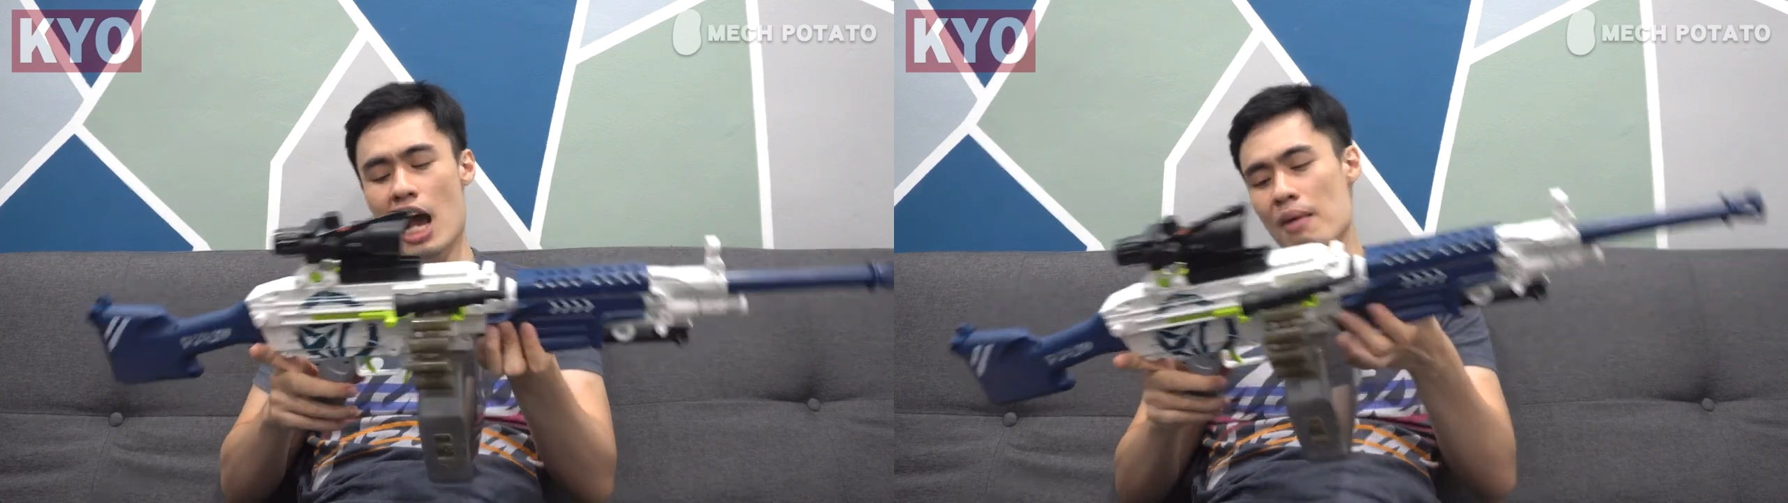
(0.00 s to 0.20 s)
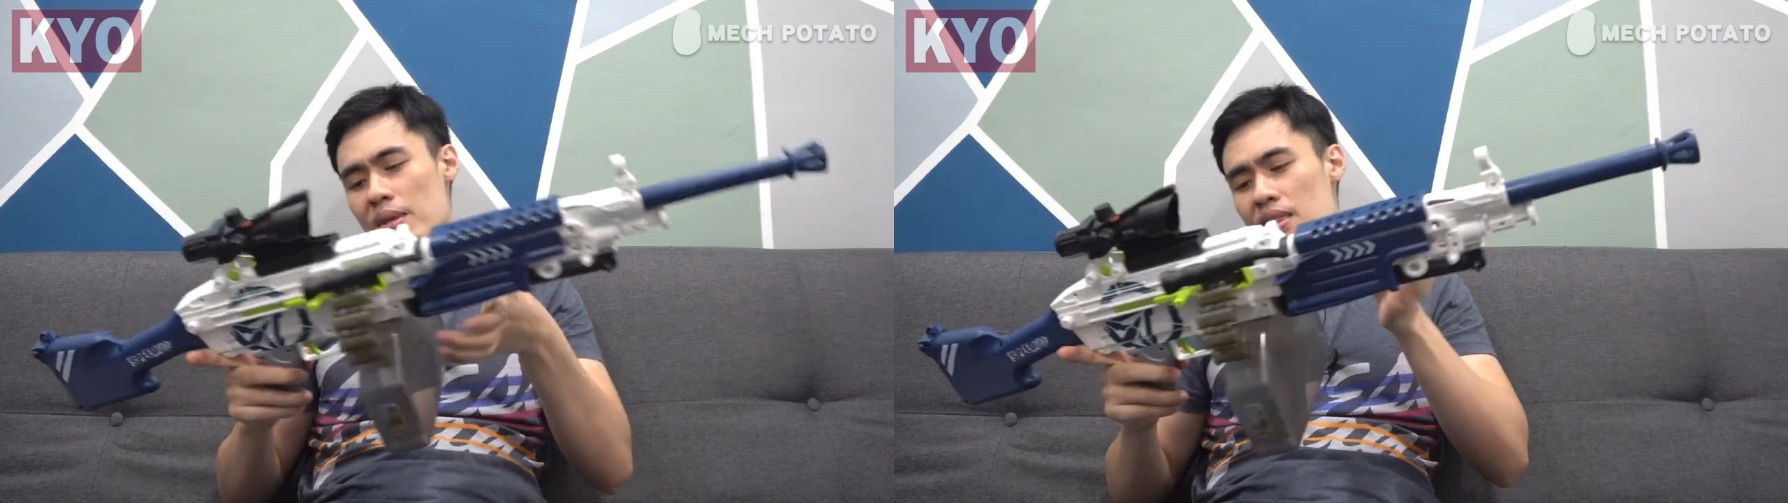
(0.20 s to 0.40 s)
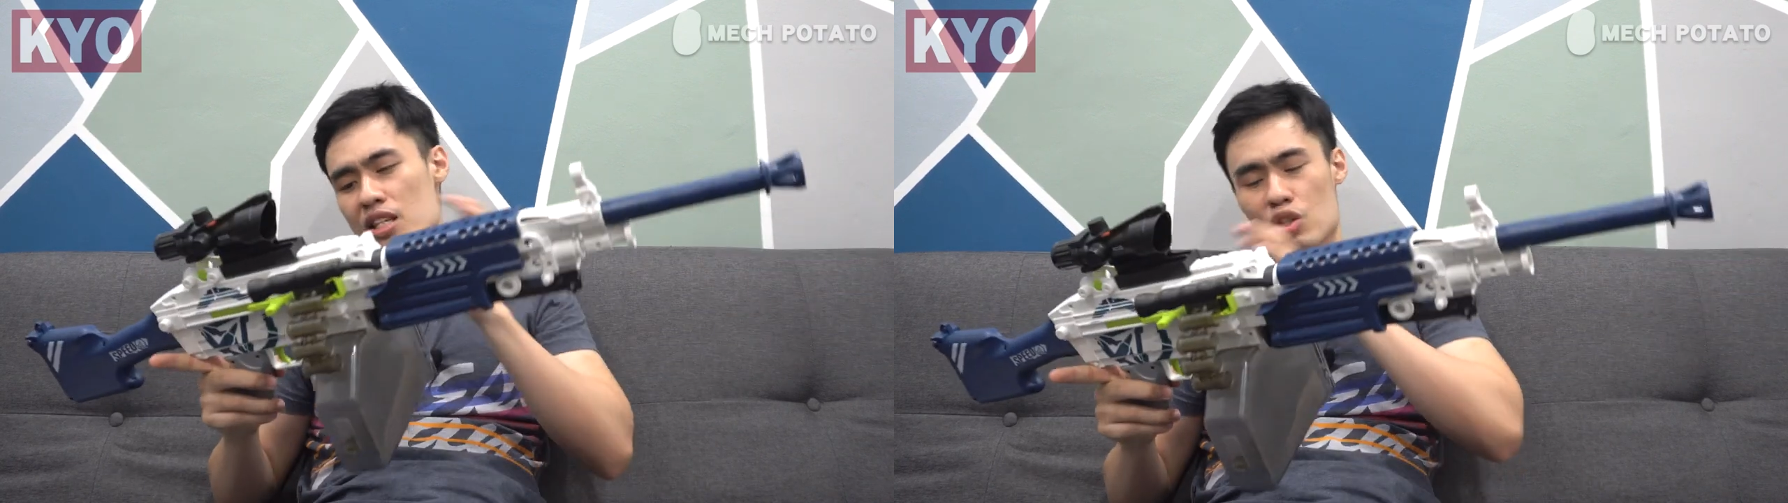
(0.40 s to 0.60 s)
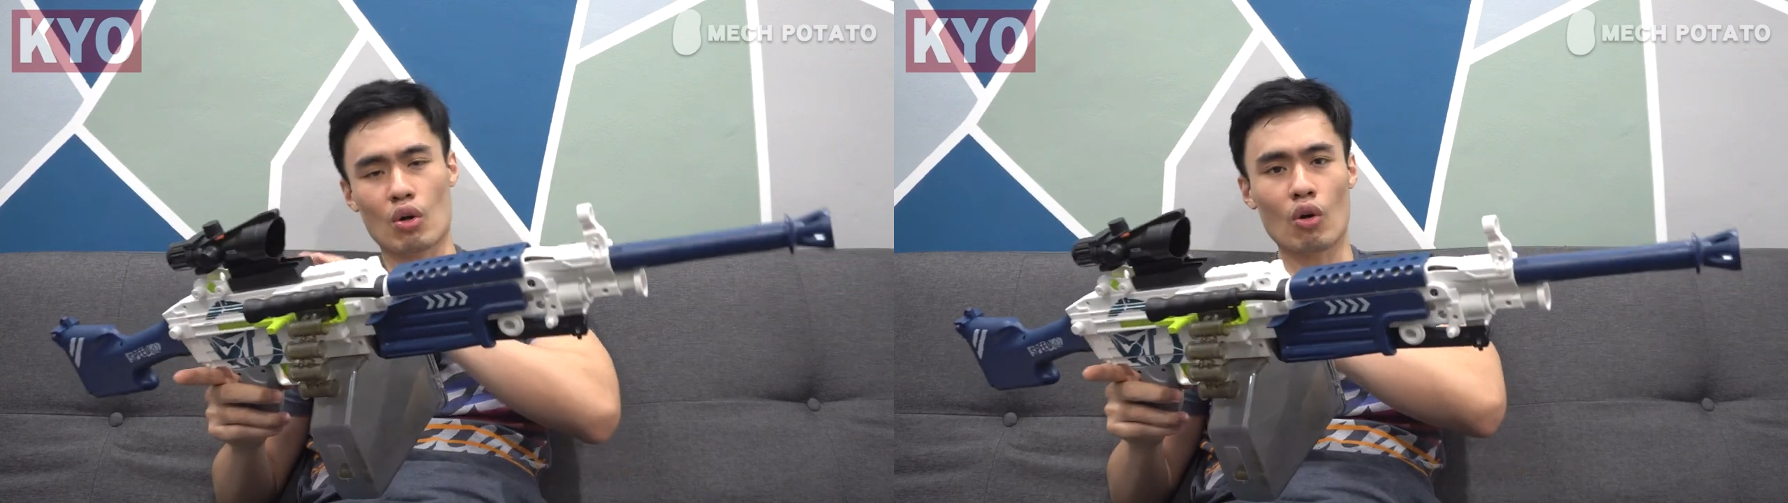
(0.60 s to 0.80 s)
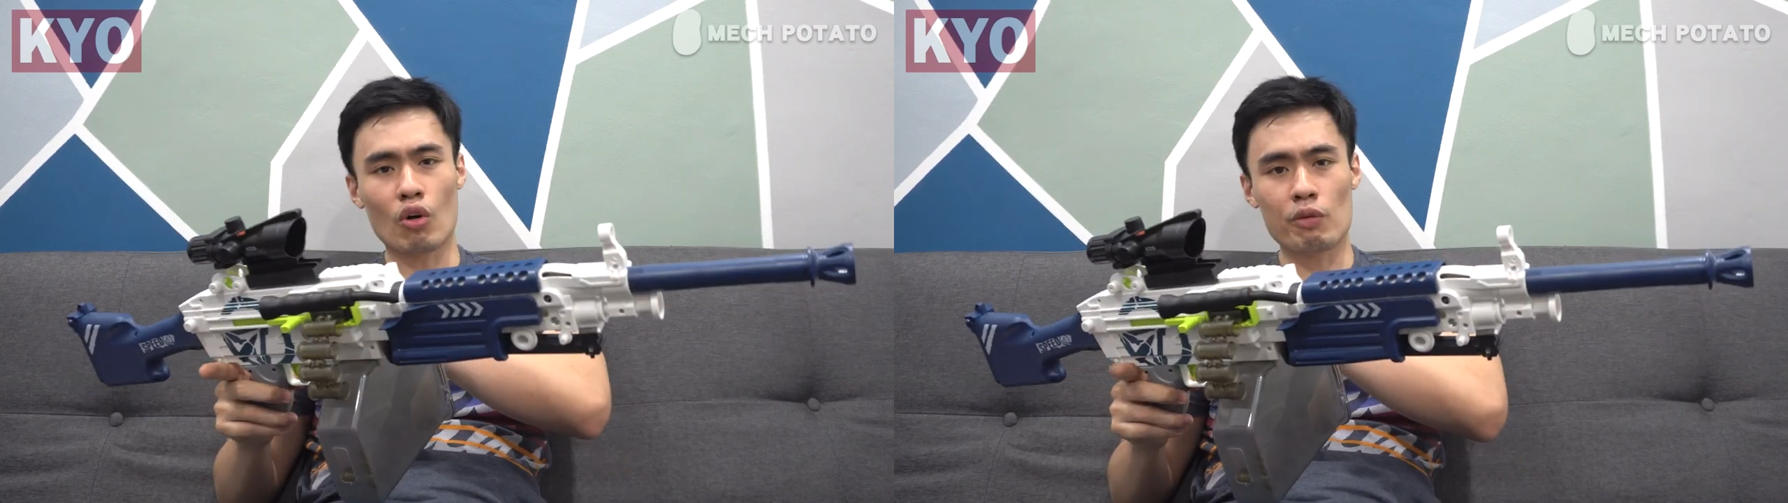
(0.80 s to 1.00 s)
I mean, this
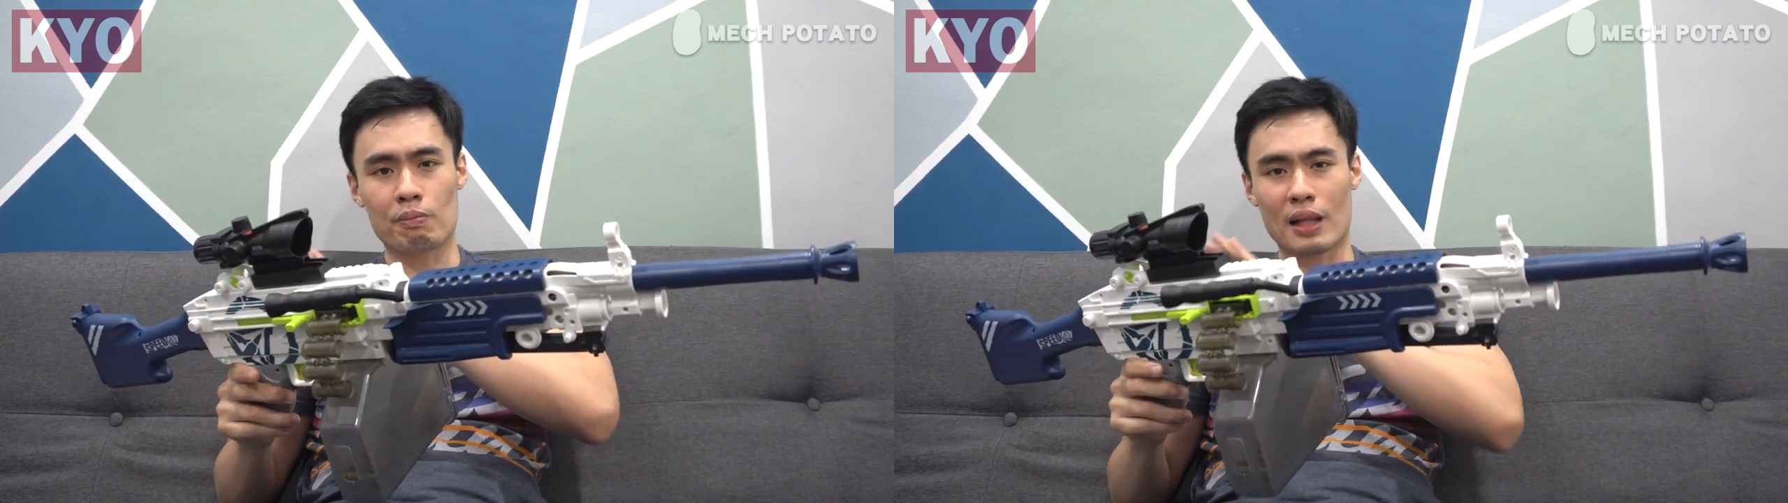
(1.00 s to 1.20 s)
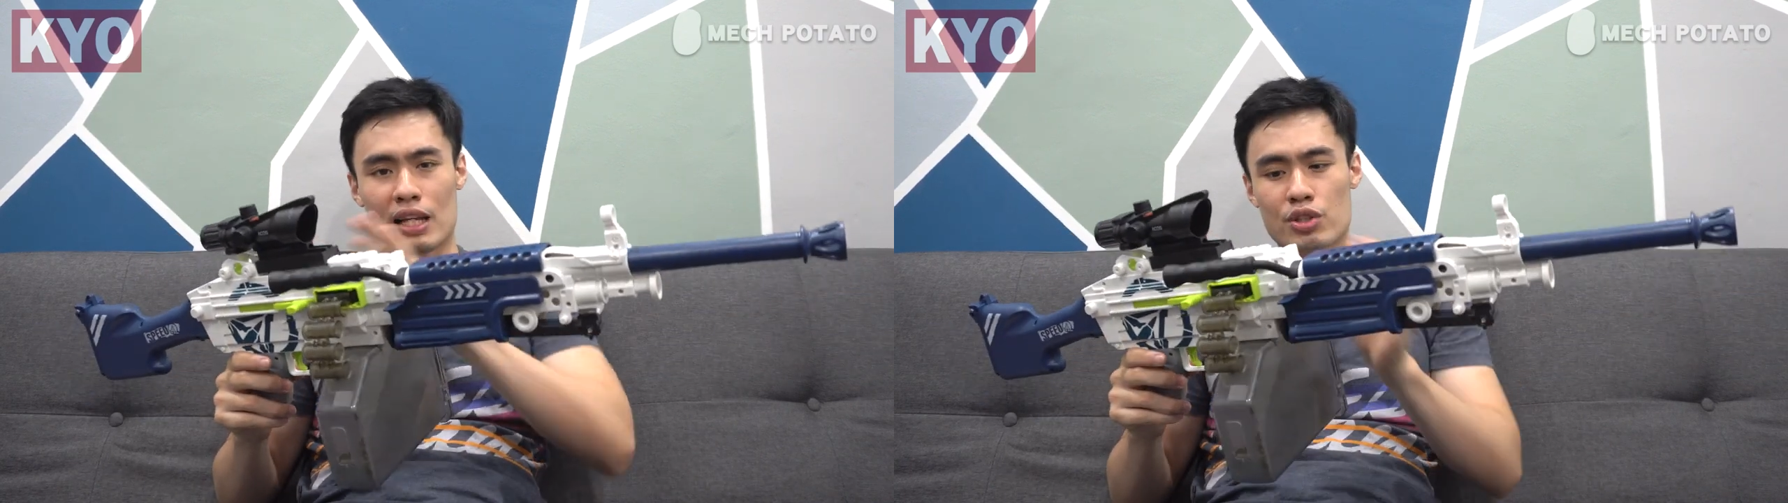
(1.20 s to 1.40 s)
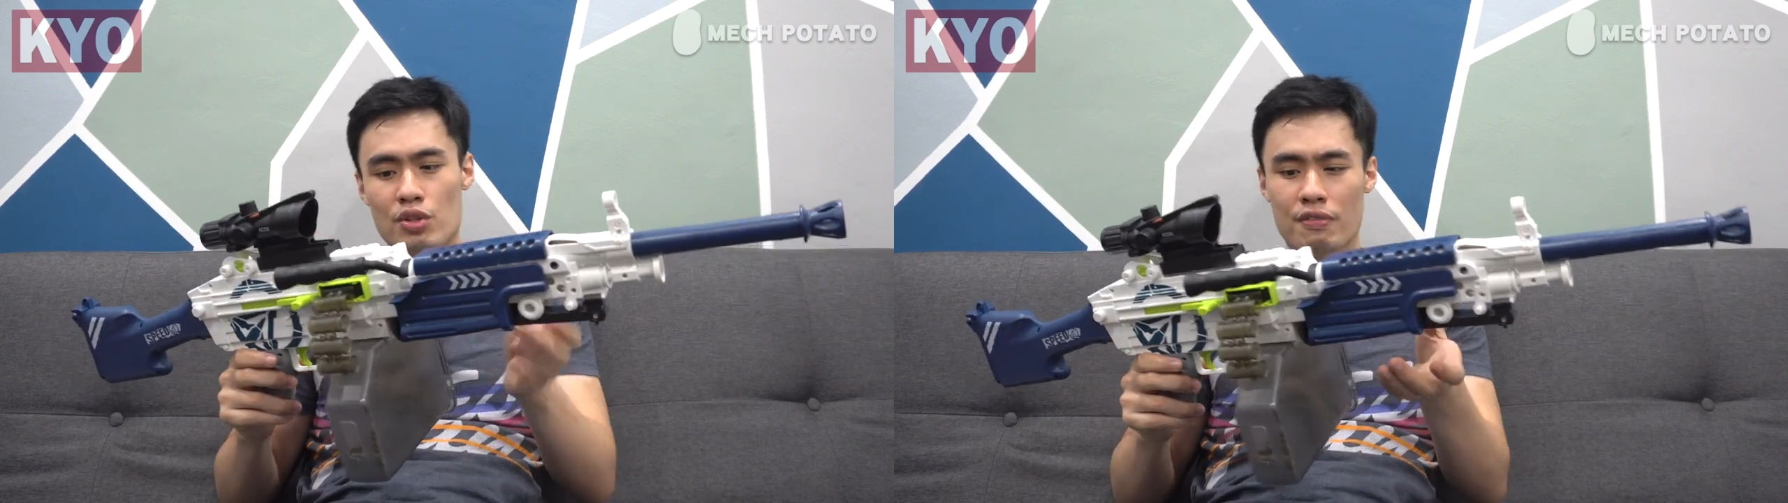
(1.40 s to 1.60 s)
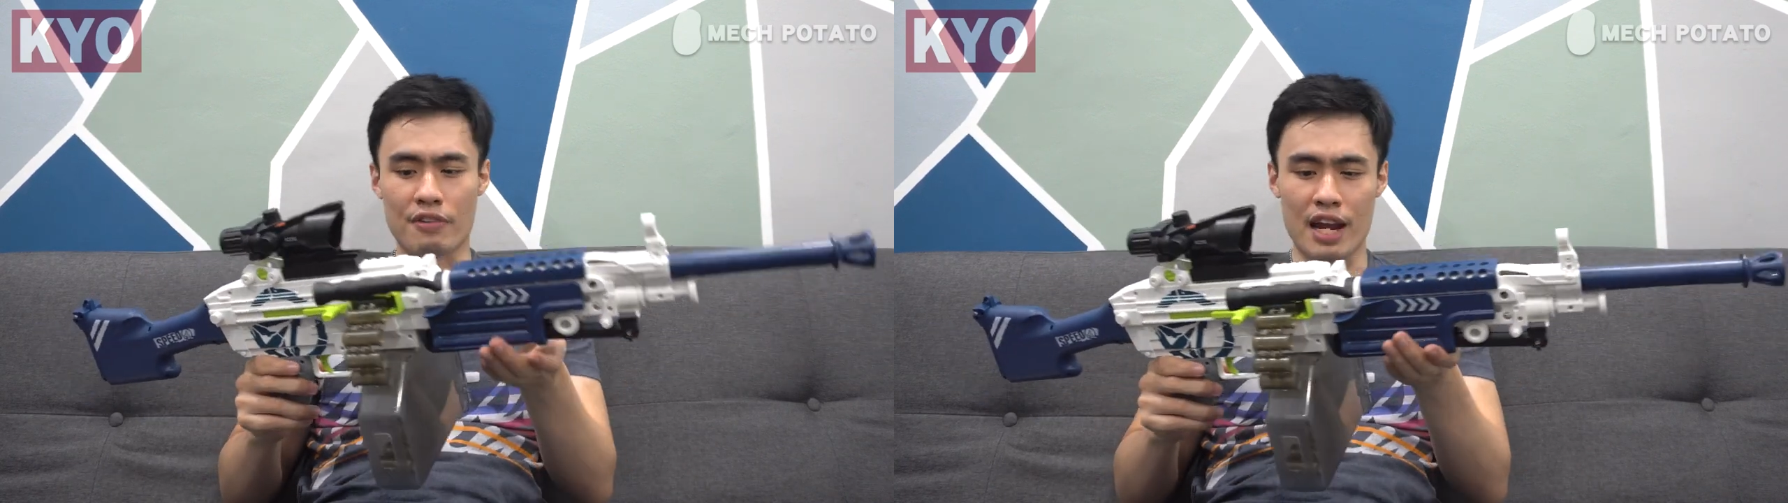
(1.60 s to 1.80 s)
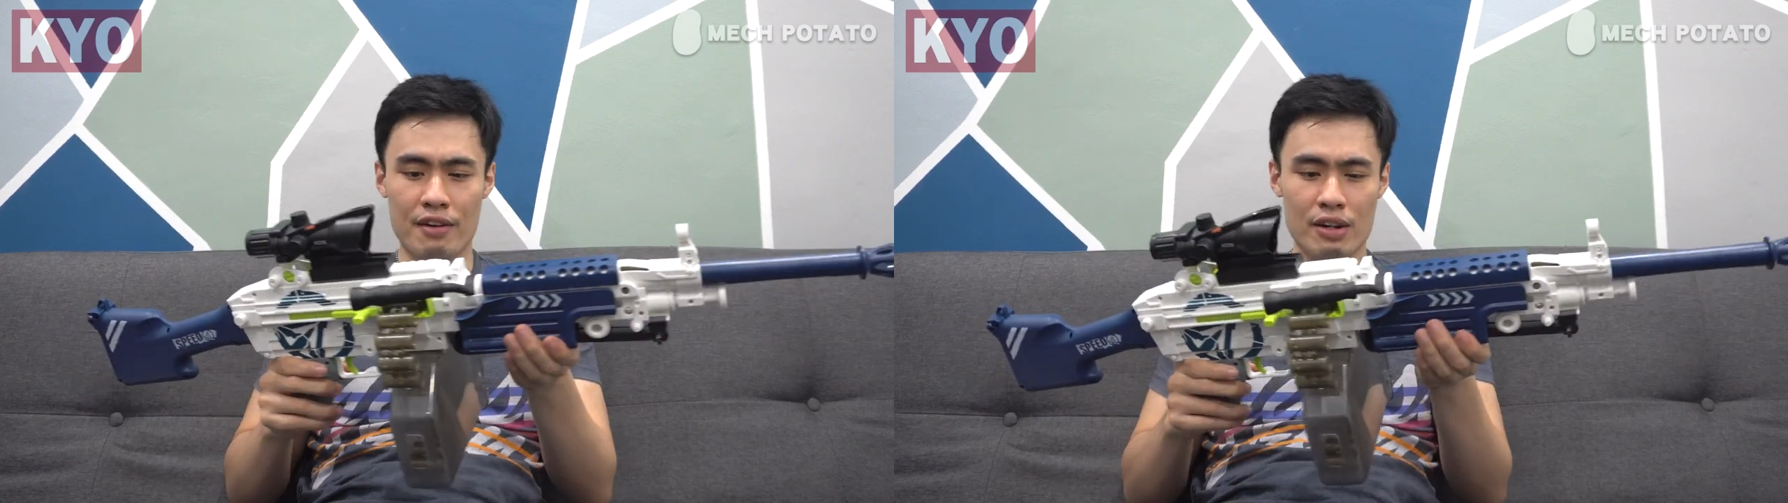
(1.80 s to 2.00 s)
whole blaster
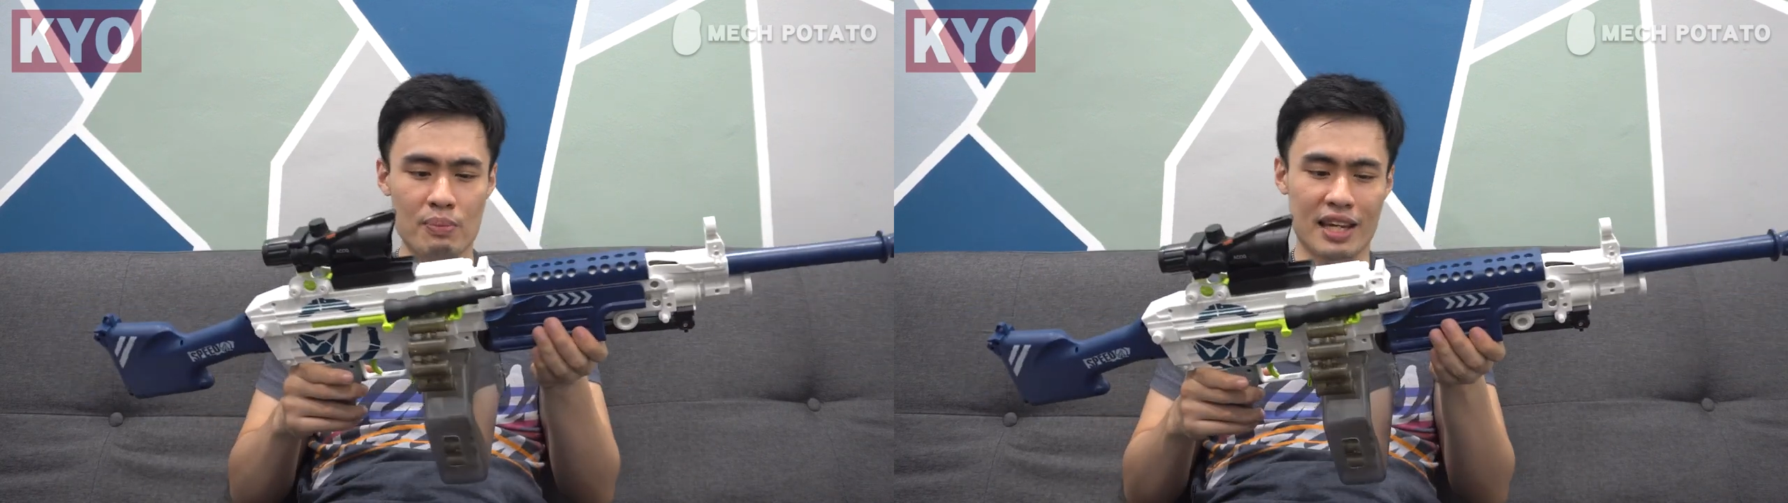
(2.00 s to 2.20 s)
firing